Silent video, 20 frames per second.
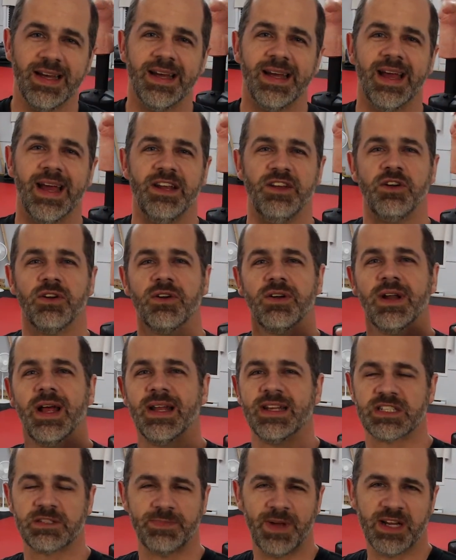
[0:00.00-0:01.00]
and you're at
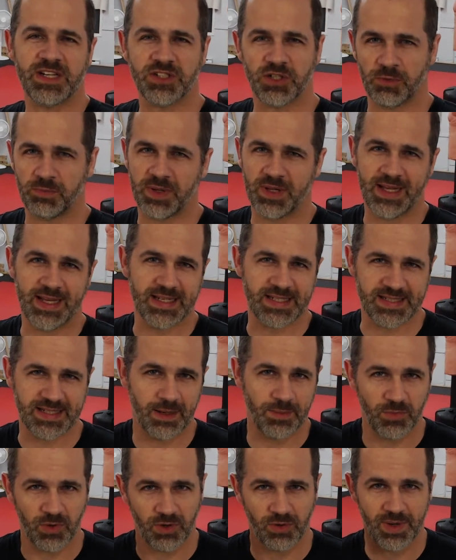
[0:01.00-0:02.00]
a special place
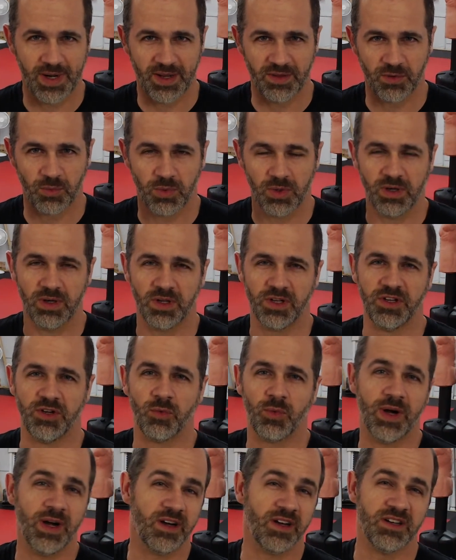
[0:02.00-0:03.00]
somewhere around the world and you're
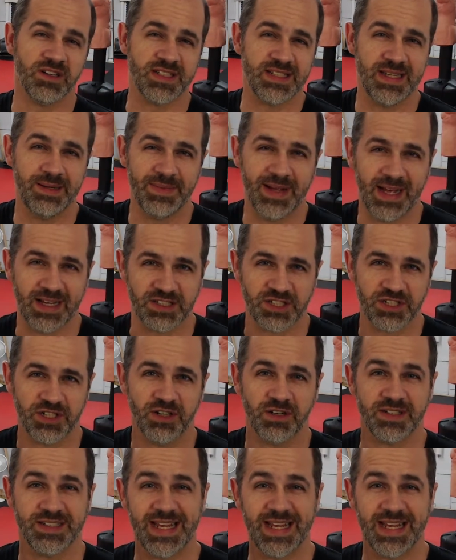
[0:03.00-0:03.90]
wearing your CMATS shirt,